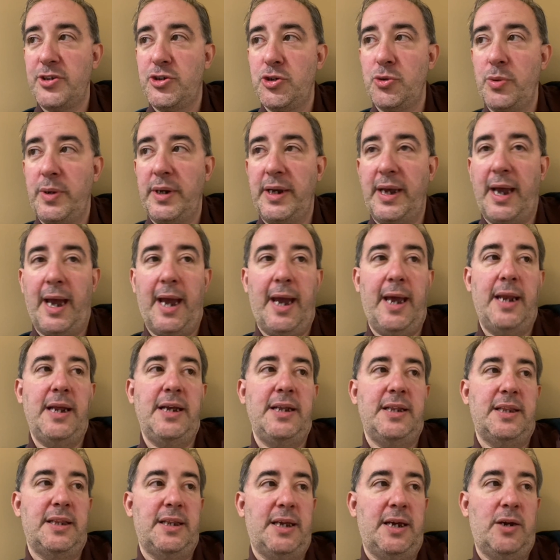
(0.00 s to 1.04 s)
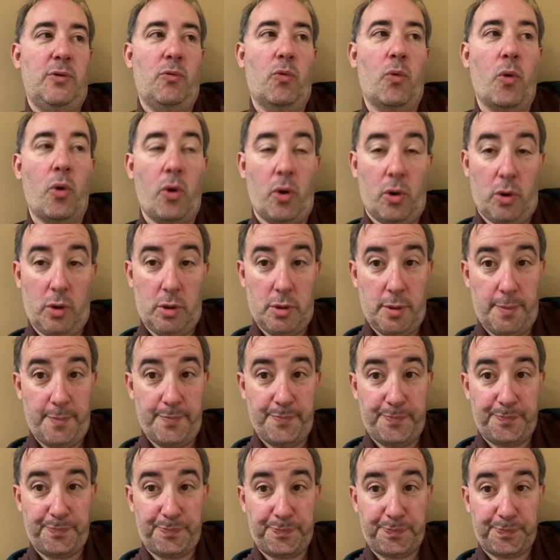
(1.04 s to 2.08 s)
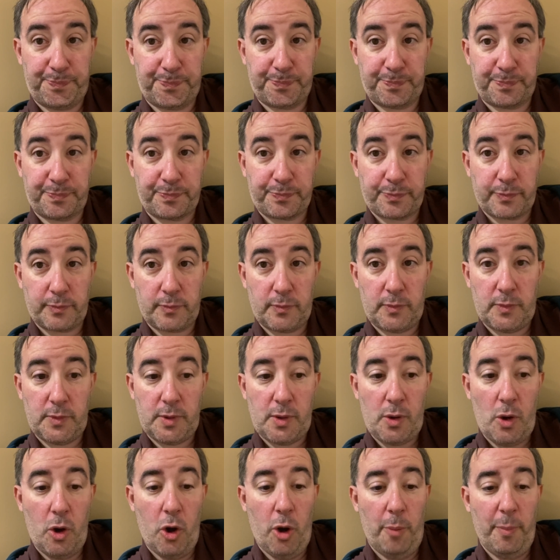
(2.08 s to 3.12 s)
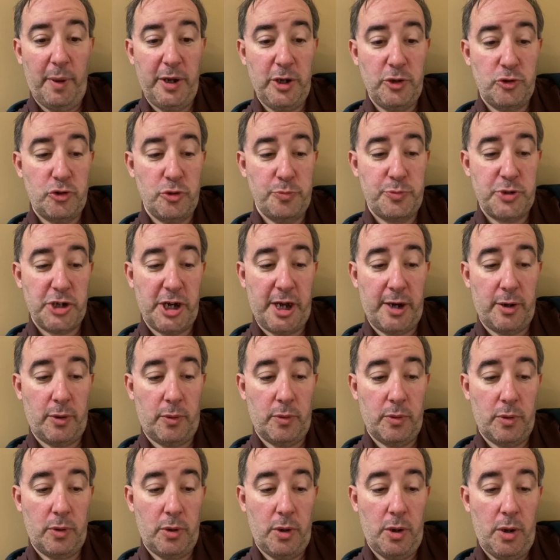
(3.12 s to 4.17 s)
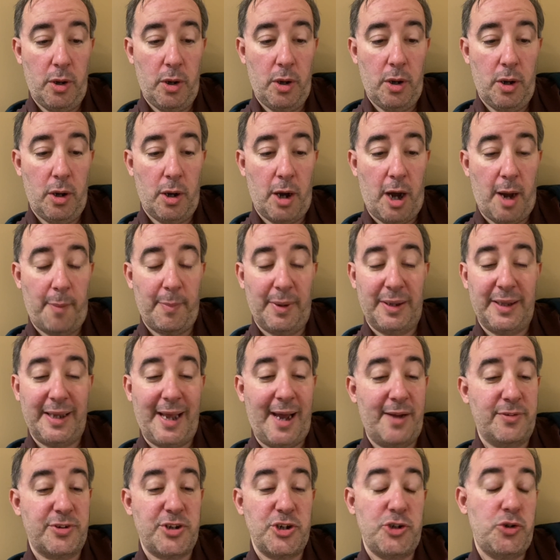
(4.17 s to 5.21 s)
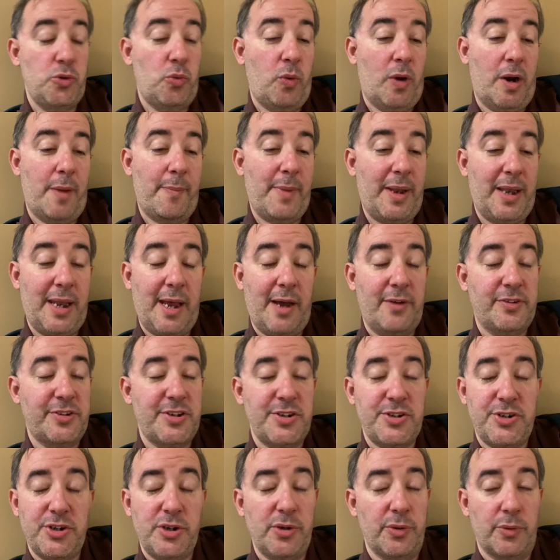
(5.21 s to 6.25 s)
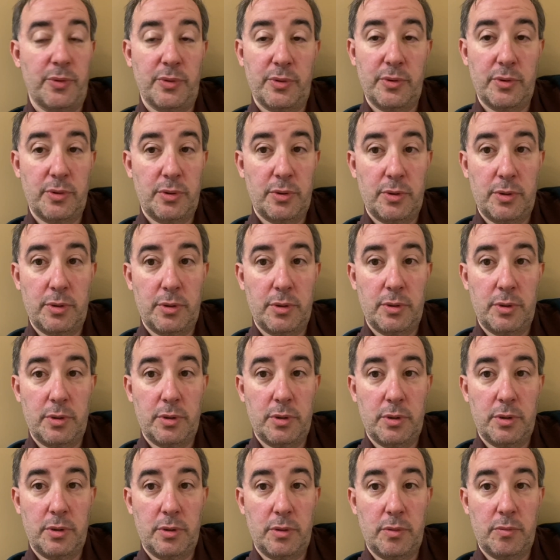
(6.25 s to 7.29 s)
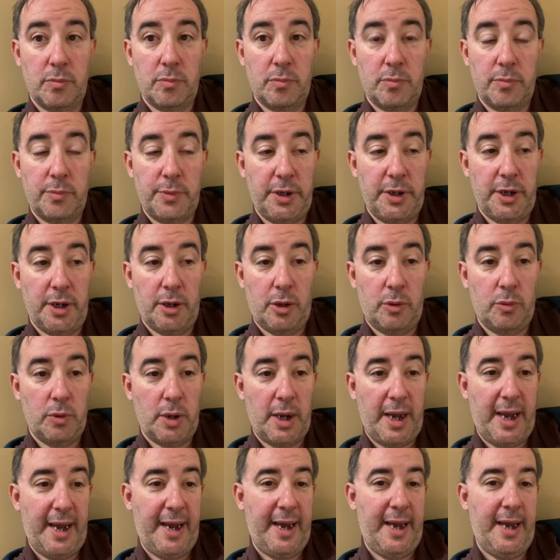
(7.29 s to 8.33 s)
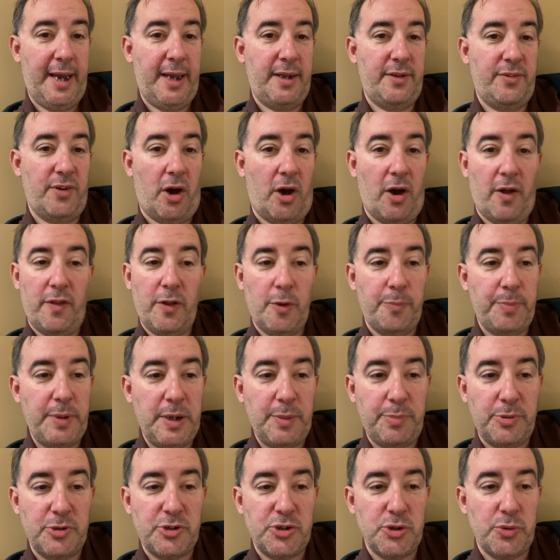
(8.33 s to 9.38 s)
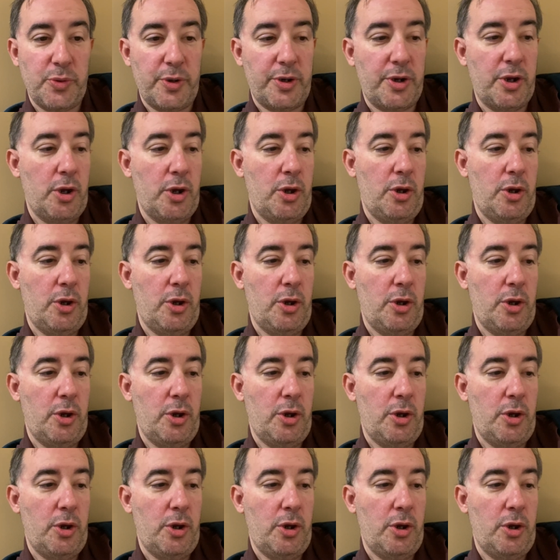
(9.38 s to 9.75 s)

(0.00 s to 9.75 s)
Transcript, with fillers: doing anything wrong on my YouTube channel. I'm allowed to do what I'm allowed to do, you know, and other people do it.